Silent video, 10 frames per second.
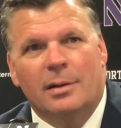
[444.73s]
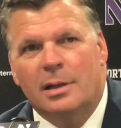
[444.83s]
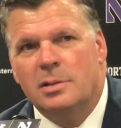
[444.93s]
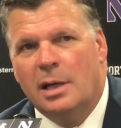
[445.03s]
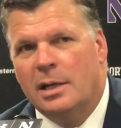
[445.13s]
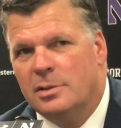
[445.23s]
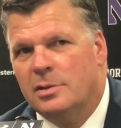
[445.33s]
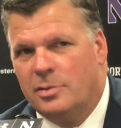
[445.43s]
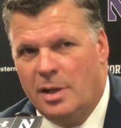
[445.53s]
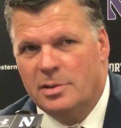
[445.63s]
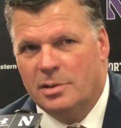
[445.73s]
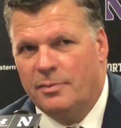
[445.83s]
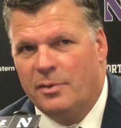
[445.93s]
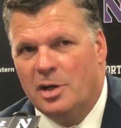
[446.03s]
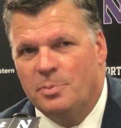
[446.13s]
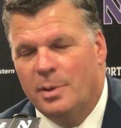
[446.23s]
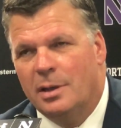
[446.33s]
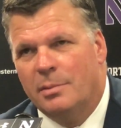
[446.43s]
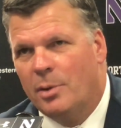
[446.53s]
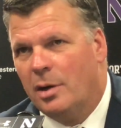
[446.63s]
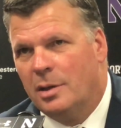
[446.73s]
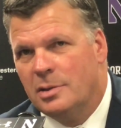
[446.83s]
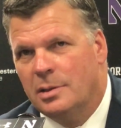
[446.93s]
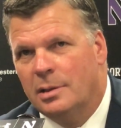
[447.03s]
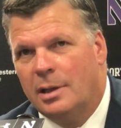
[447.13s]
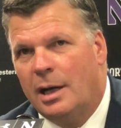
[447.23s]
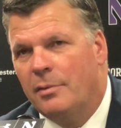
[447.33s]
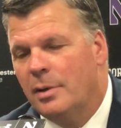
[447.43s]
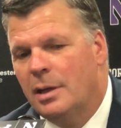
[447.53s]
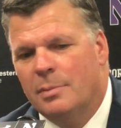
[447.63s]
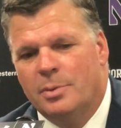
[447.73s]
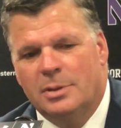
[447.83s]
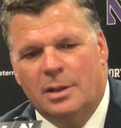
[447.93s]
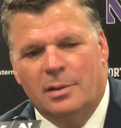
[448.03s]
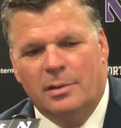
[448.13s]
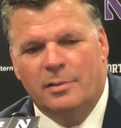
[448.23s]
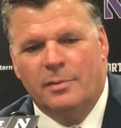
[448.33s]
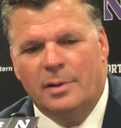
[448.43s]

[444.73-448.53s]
these guys trust the freshmen, and Marcus and Khyri in particular,